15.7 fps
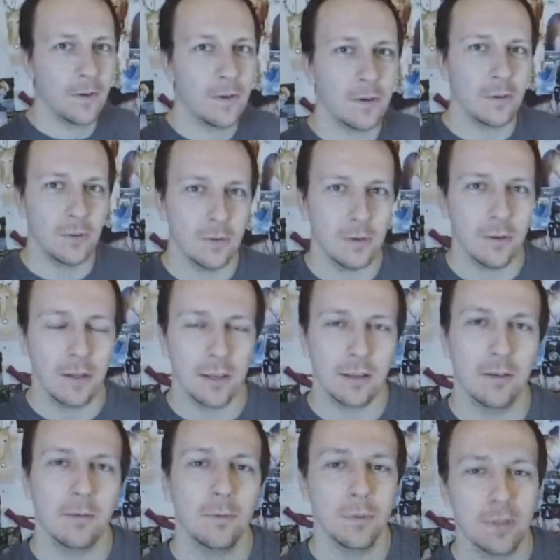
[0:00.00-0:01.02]
That felt cool.
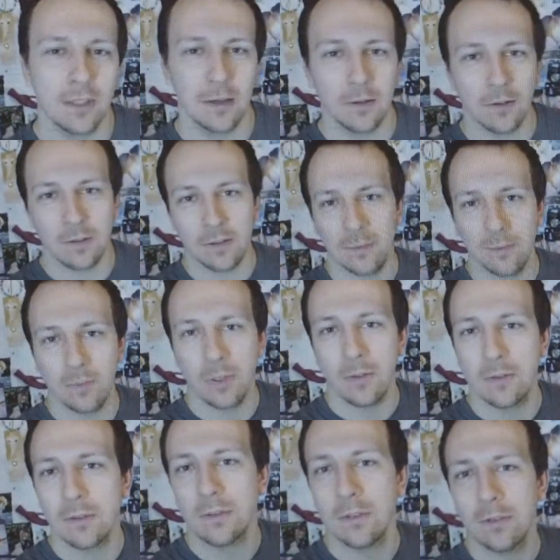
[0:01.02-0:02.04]
We'll see how it looks
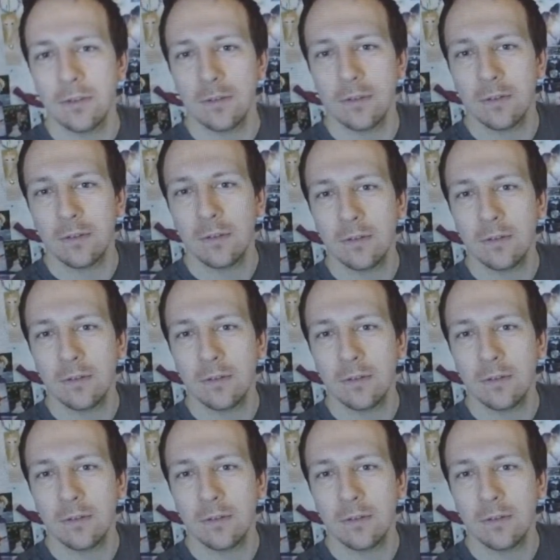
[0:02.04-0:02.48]
in post.